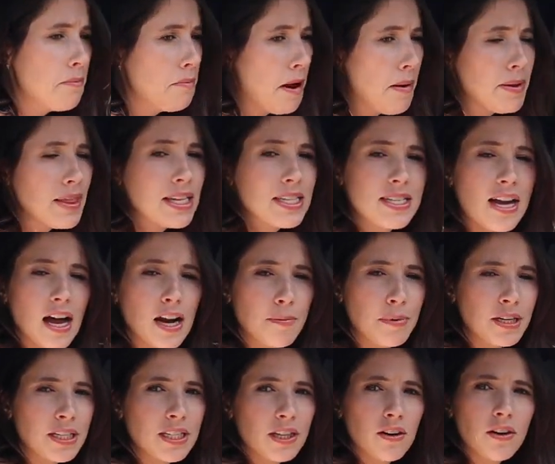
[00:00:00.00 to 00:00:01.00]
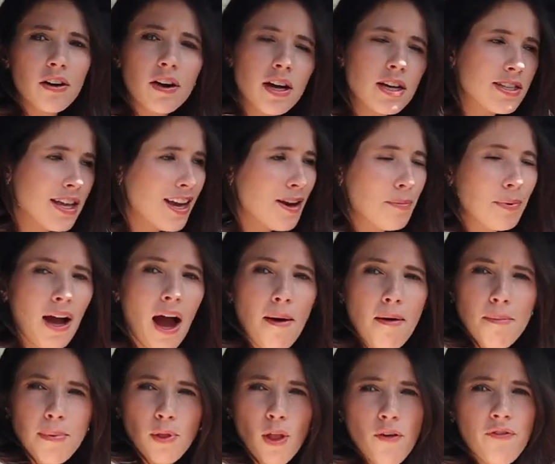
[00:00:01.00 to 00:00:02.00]
Maybe that's not a big deal.
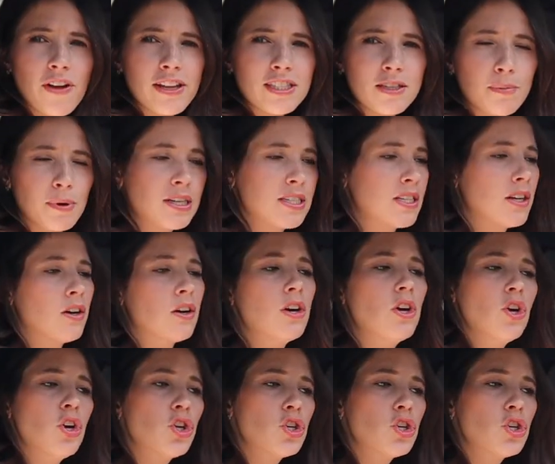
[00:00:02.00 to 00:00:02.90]
Comment below if that's a big deal.